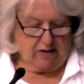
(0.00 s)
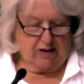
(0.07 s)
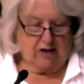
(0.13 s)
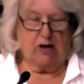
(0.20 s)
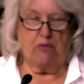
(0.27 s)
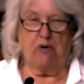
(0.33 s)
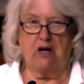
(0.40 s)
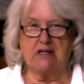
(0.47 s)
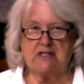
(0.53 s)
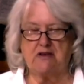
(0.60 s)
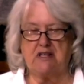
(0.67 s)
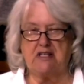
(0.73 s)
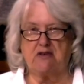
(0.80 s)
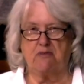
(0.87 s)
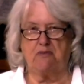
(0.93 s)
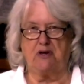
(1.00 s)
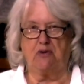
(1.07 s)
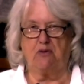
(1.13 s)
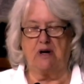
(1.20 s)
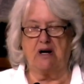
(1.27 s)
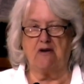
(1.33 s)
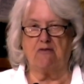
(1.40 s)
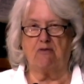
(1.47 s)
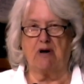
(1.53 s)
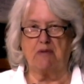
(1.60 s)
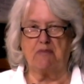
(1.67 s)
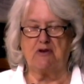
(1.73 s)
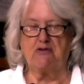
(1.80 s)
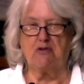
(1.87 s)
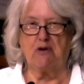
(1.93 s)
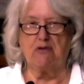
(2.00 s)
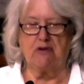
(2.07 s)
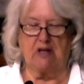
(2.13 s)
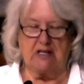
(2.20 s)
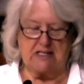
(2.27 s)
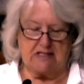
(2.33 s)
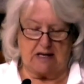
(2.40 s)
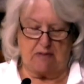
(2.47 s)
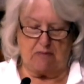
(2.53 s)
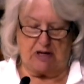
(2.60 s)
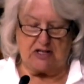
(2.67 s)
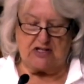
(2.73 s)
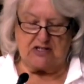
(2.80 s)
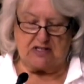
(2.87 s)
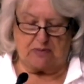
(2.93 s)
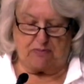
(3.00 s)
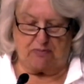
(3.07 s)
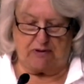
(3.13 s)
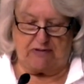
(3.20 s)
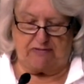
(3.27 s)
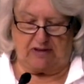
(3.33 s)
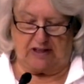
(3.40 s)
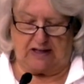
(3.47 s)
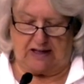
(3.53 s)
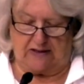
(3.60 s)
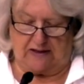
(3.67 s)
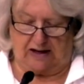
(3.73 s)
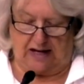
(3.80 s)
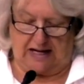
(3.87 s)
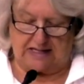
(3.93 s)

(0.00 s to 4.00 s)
We also need to be aware of what betrothal is, and I mentioned it briefly in the last